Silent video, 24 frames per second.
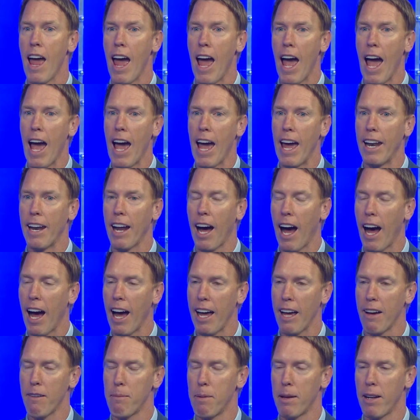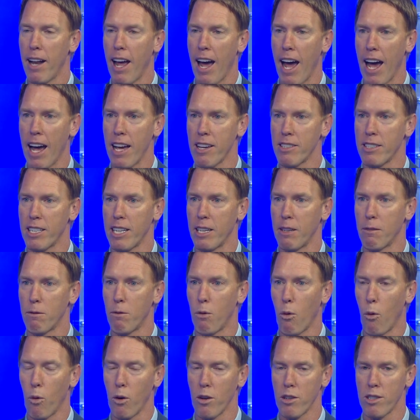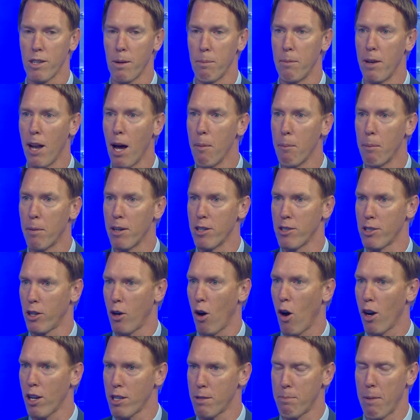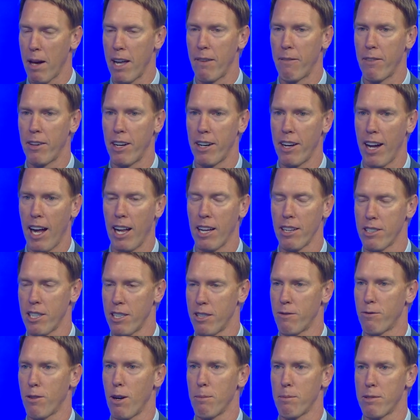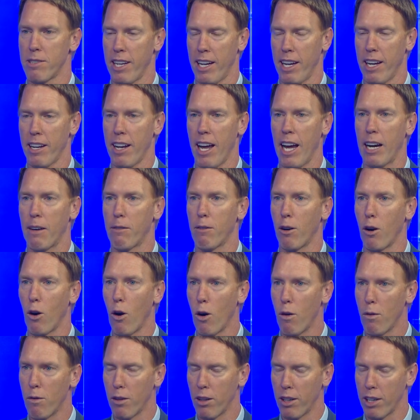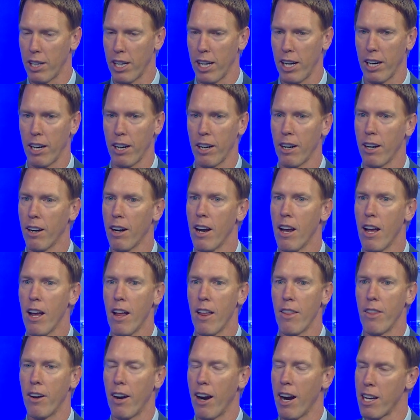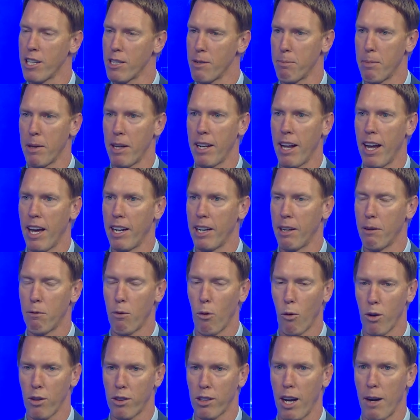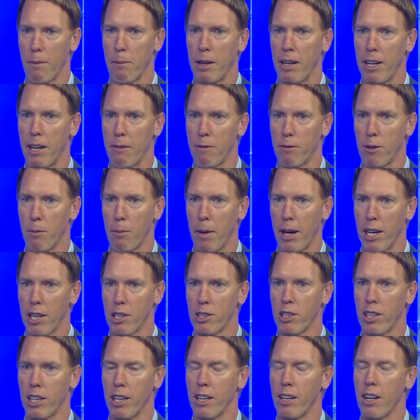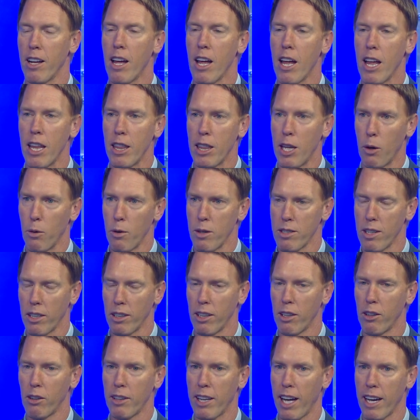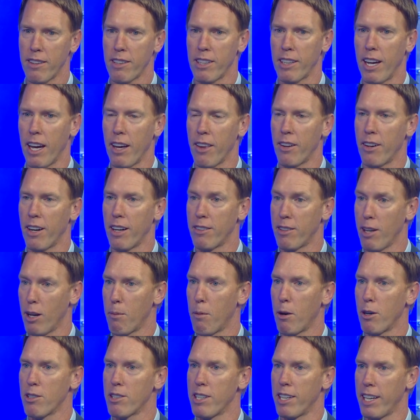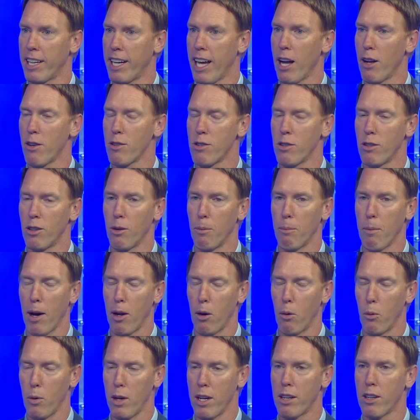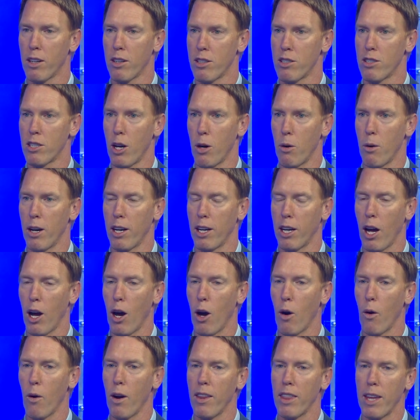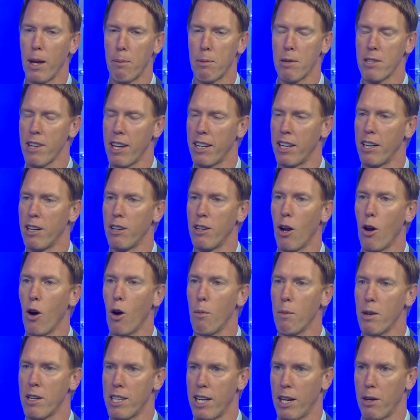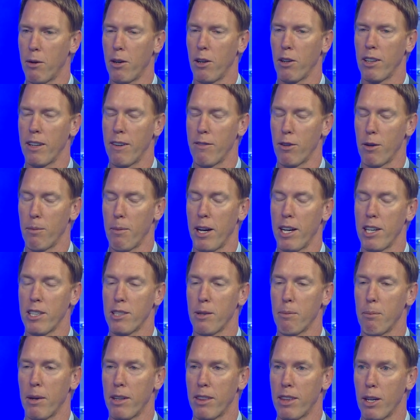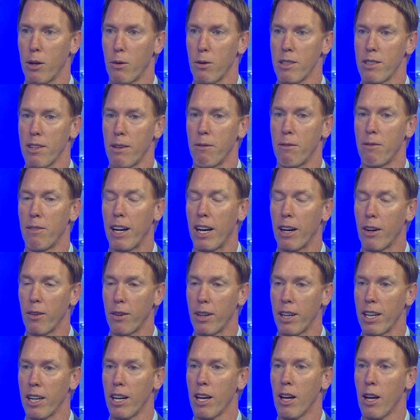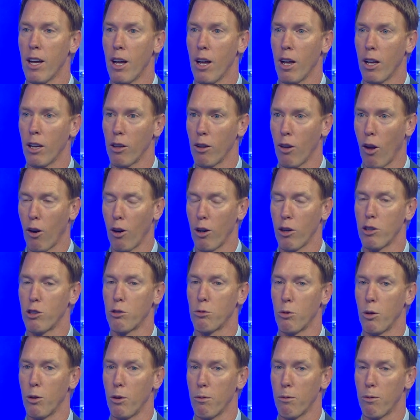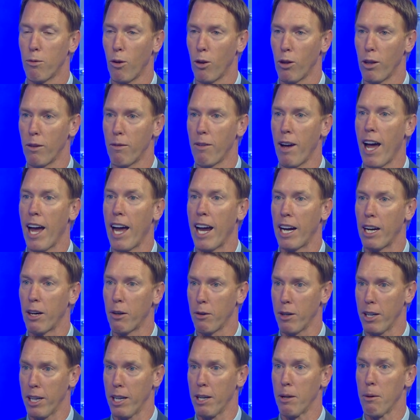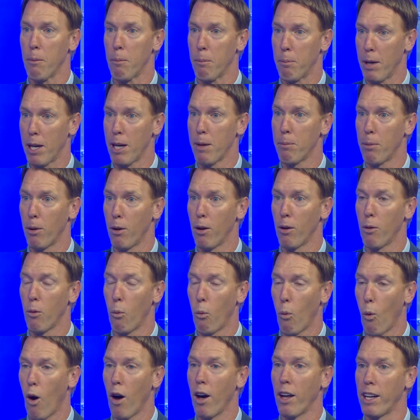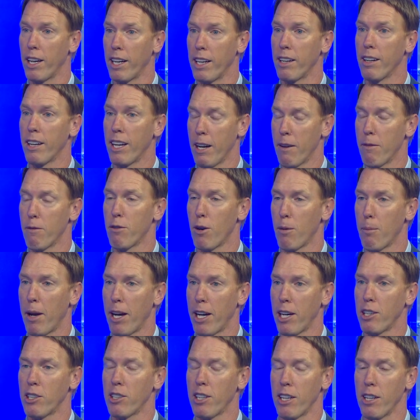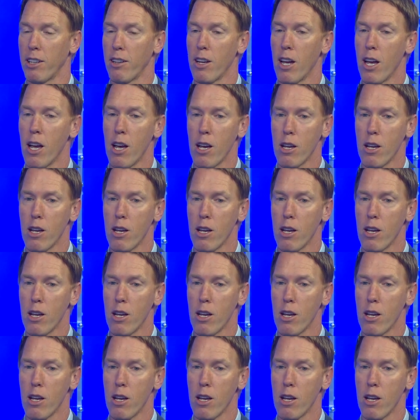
And I have been asking for some numbers, a cost-benefit analysis from Sandag for over a year. There hasn't been any forthcoming information. There was a little get-together at Del Mar City Council about a week or so ago, and they presented no material information, but there was a very large room full of angry people wanting information.